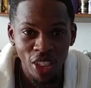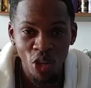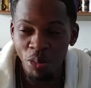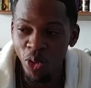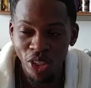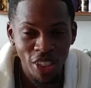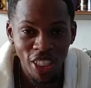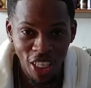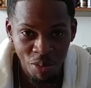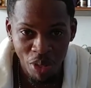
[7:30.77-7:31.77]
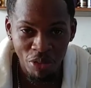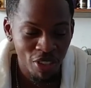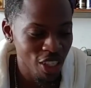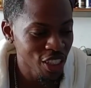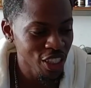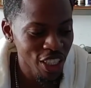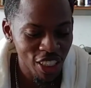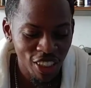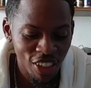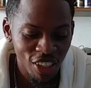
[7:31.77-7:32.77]
Now I'm going to the next modification I
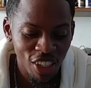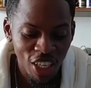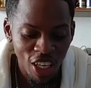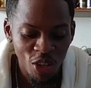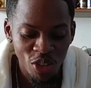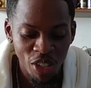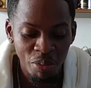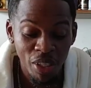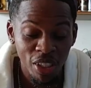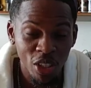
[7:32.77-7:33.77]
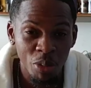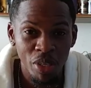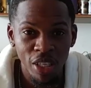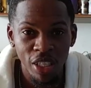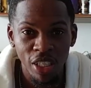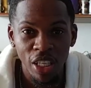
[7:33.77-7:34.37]
did to the car. I was in Montego Bay.